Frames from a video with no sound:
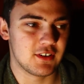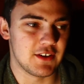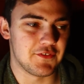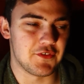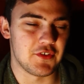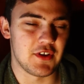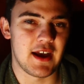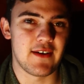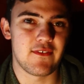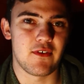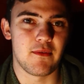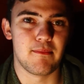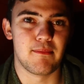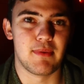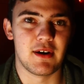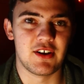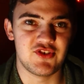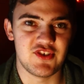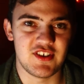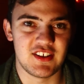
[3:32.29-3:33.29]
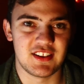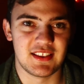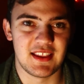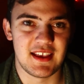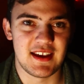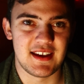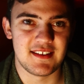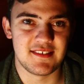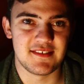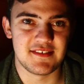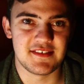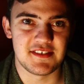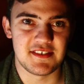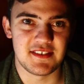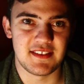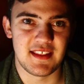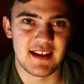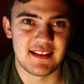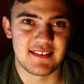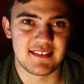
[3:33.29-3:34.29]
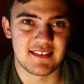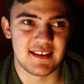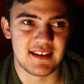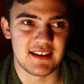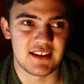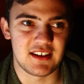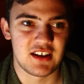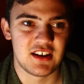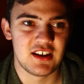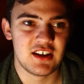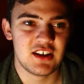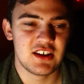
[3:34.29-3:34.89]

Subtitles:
if you have a budget lens that's like